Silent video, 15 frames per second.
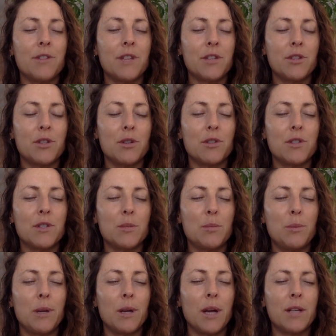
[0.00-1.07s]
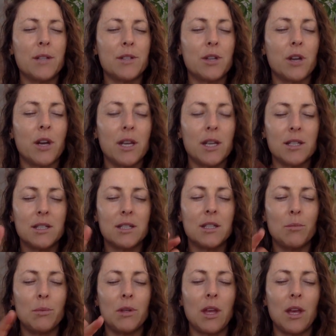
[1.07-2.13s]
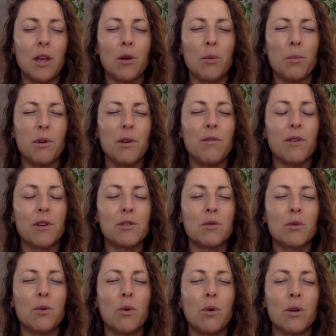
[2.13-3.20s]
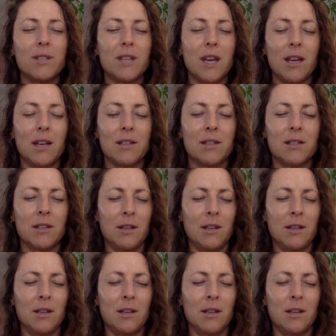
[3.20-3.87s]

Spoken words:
That's your spirit starting to stimulate your prefrontal cortex.